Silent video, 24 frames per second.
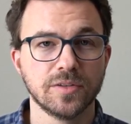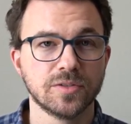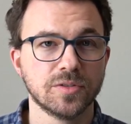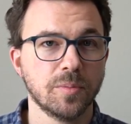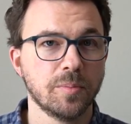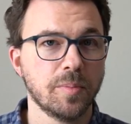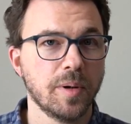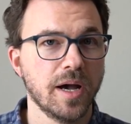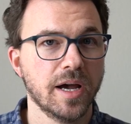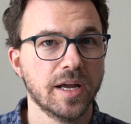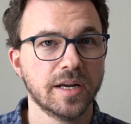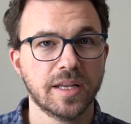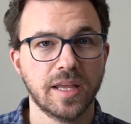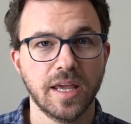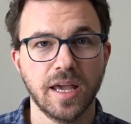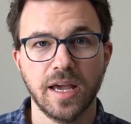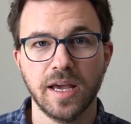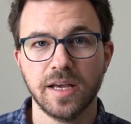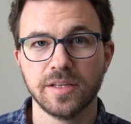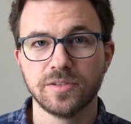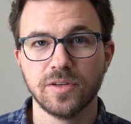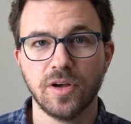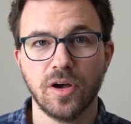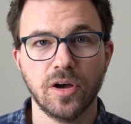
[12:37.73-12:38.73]
So
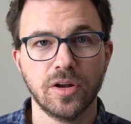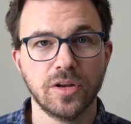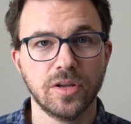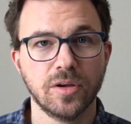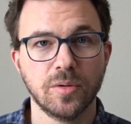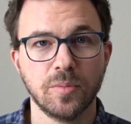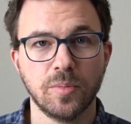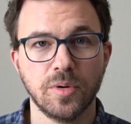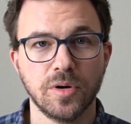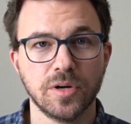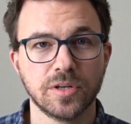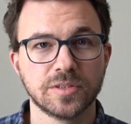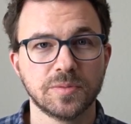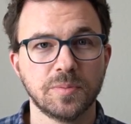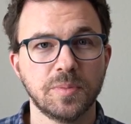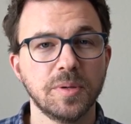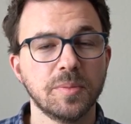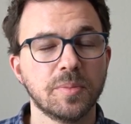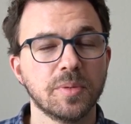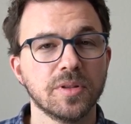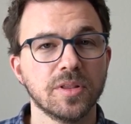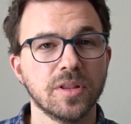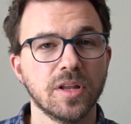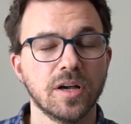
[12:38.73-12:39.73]
podcasts, audiobooks,
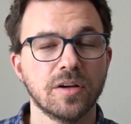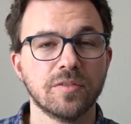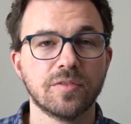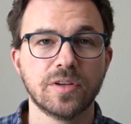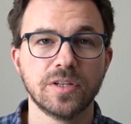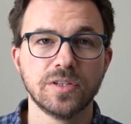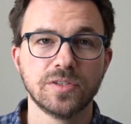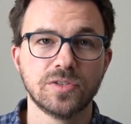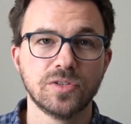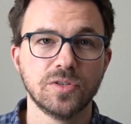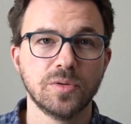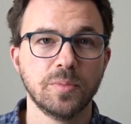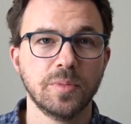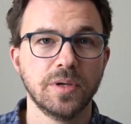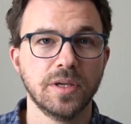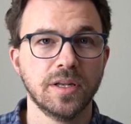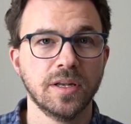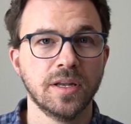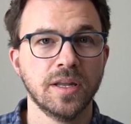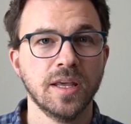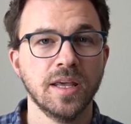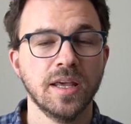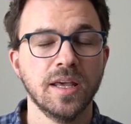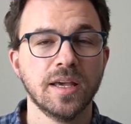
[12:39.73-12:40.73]
people love
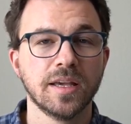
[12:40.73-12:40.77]
consuming